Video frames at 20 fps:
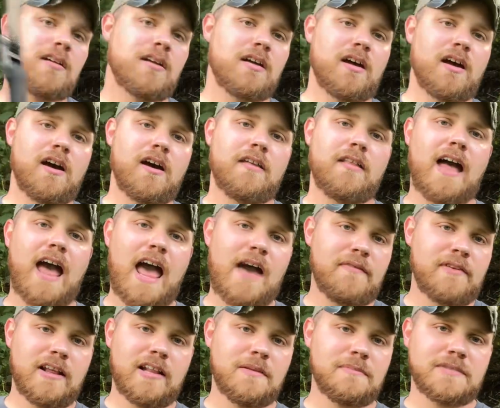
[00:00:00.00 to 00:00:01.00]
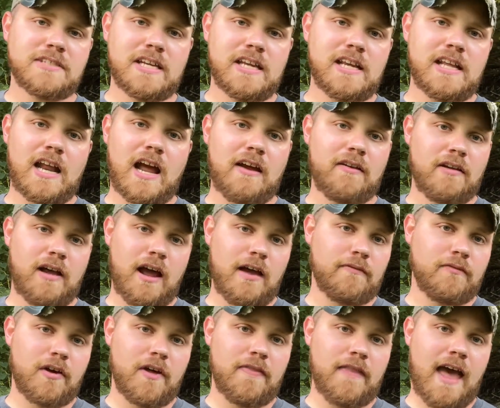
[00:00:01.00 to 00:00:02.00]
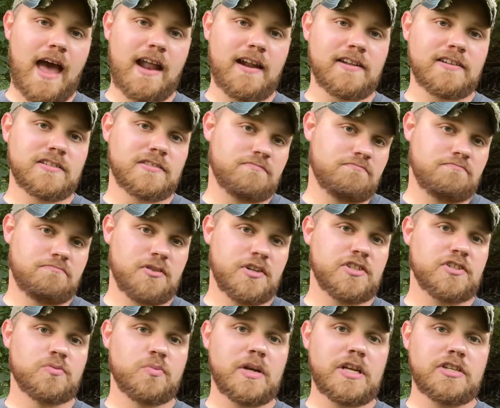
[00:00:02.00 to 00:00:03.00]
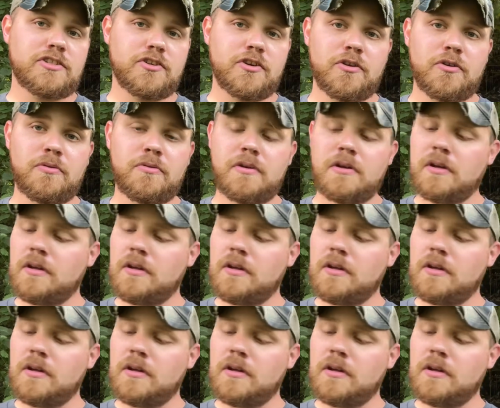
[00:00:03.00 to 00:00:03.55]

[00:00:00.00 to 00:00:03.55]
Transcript: I have an LMT, and I've run that, and it's pretty sweet too.